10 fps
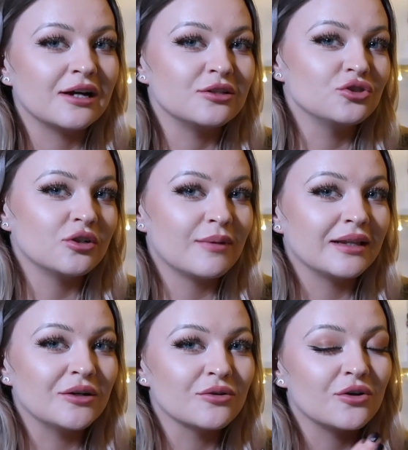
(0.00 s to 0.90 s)
and join my
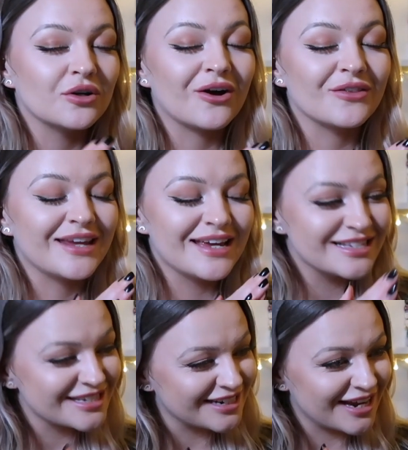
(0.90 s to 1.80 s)
little corner on the
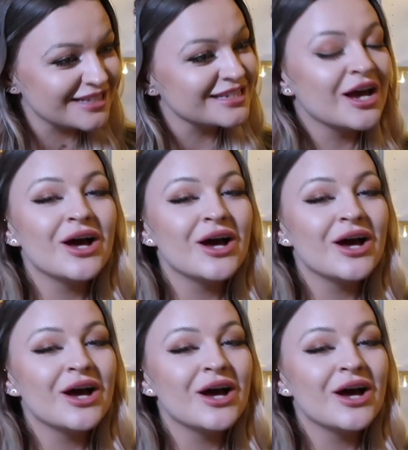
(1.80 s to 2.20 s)
internet